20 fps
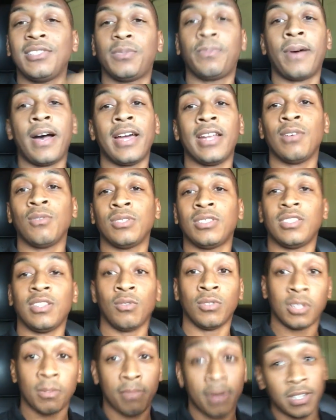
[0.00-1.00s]
spot, it was it
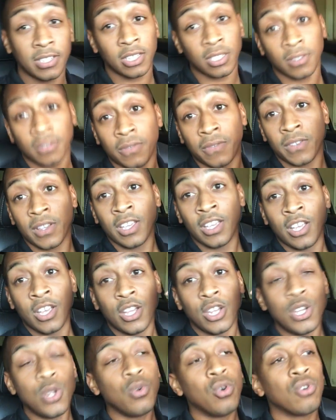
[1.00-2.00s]
was a bunch of
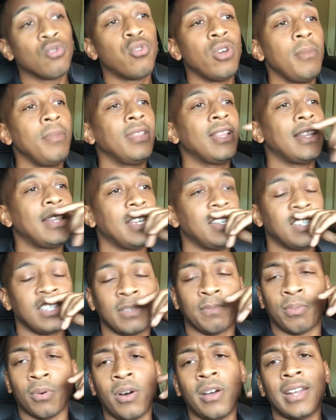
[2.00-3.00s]
new equipment that they
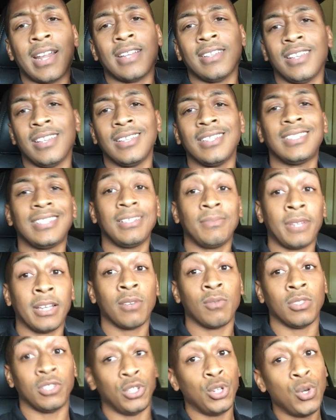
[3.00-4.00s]
just bought. I, it seemed
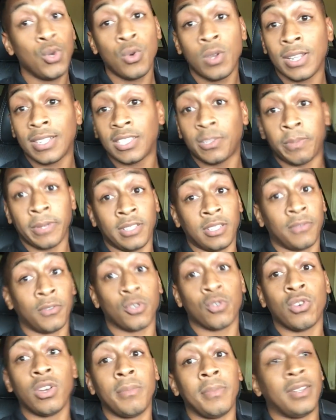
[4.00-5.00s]
like it was new and expensive
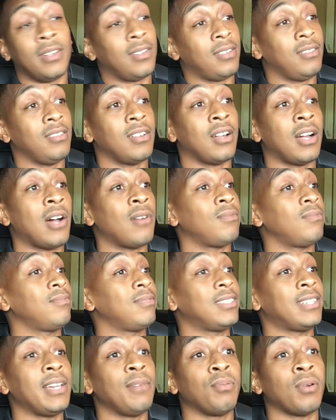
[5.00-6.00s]
equipment. You know, I'll
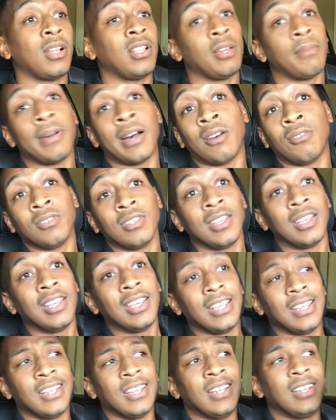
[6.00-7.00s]
say probably about
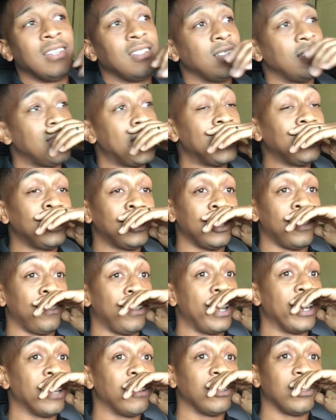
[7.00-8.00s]
that stuff
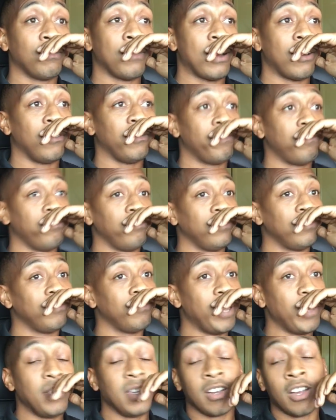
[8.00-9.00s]
like it was about
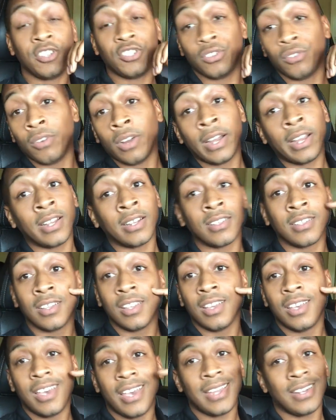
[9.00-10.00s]
maybe a hundred grand.
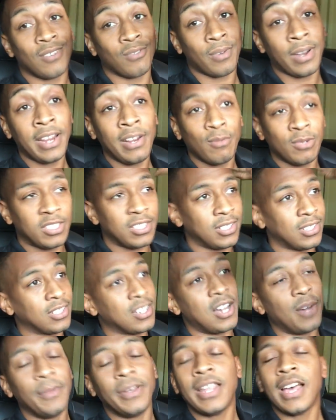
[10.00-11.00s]
And the rain was just
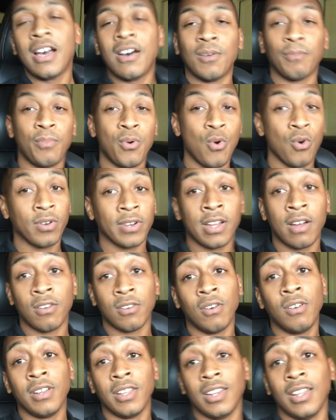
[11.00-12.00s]
coming down, pouring
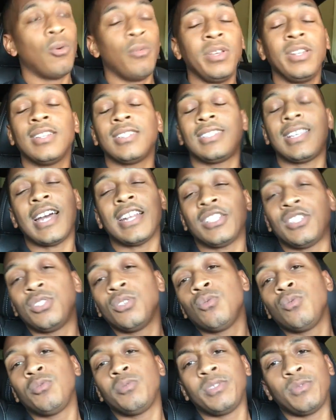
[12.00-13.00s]
down on it. What we decided to
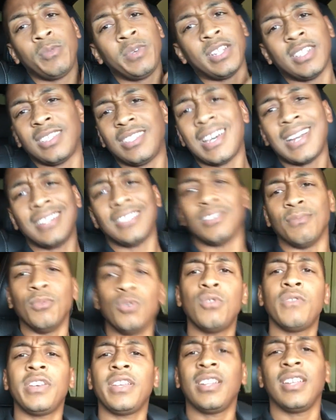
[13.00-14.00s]
do was we decided to
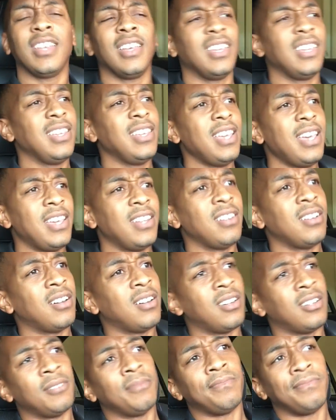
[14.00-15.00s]
move it, and
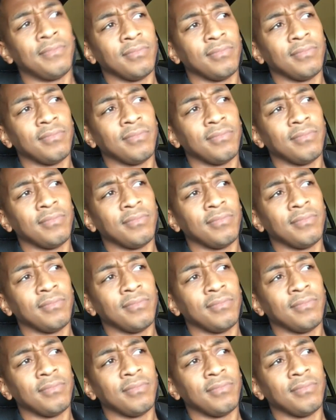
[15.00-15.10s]
um,